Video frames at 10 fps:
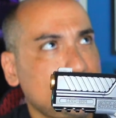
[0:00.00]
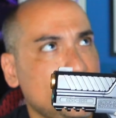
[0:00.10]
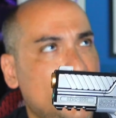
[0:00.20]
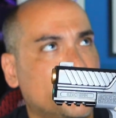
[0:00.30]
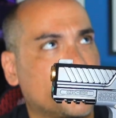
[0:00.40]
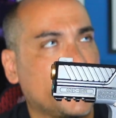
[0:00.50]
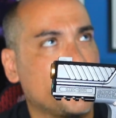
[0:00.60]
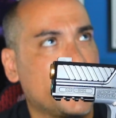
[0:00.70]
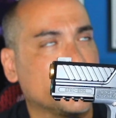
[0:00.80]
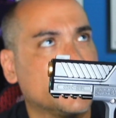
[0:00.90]
I have to think
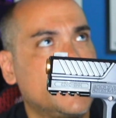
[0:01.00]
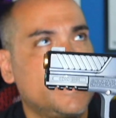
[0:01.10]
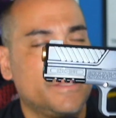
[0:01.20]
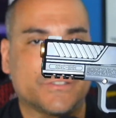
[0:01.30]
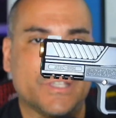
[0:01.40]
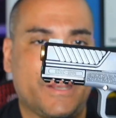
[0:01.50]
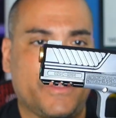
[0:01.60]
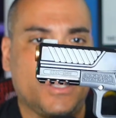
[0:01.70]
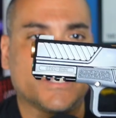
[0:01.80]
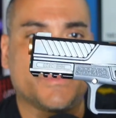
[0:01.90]
about this. The slide, I
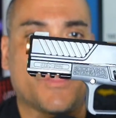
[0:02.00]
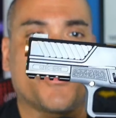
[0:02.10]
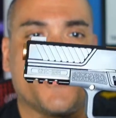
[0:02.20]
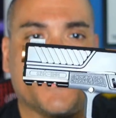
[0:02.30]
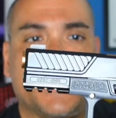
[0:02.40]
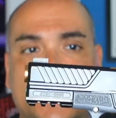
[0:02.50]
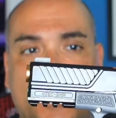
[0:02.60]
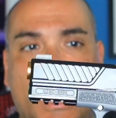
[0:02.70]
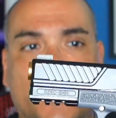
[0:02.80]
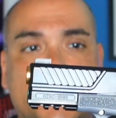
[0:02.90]
think, costs about $350 as
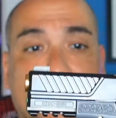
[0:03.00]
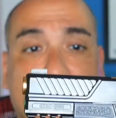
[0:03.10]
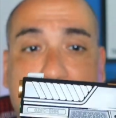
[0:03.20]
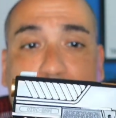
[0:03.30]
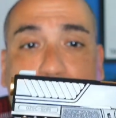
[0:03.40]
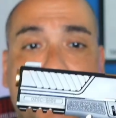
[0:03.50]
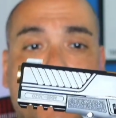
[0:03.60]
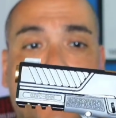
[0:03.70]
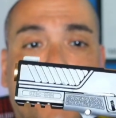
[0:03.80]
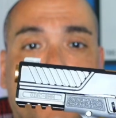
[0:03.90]
well. So in
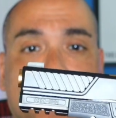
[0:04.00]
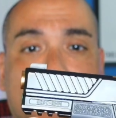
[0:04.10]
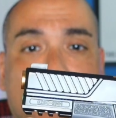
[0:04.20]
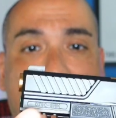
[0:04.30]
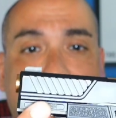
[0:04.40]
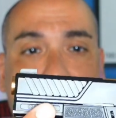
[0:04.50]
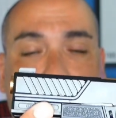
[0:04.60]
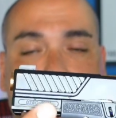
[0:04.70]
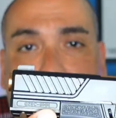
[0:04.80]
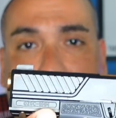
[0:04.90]
between the
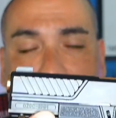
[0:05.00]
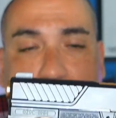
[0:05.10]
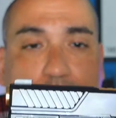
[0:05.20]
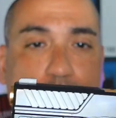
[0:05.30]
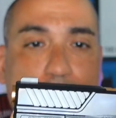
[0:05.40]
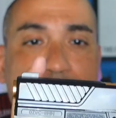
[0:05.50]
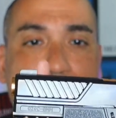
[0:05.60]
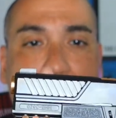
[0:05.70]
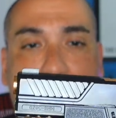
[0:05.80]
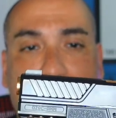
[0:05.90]
actual trigger control group
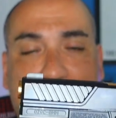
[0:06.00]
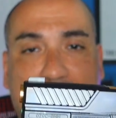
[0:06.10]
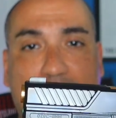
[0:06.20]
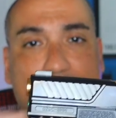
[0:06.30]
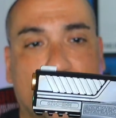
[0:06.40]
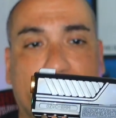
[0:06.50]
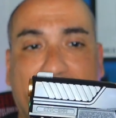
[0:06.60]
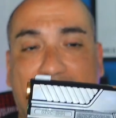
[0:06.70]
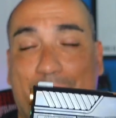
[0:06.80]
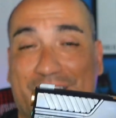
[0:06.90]
and the slide, you're
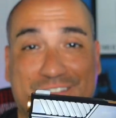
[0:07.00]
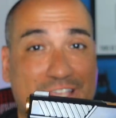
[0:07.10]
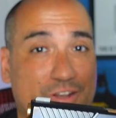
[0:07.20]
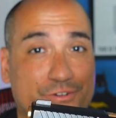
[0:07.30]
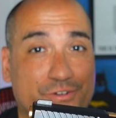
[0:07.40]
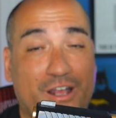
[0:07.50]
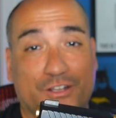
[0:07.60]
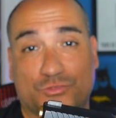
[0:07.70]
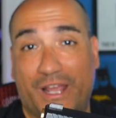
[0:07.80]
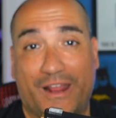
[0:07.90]
looking at about
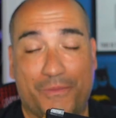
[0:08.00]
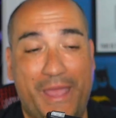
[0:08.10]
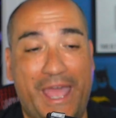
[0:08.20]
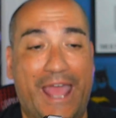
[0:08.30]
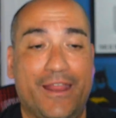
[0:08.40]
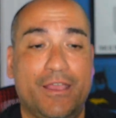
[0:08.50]
$700 right out of the bat.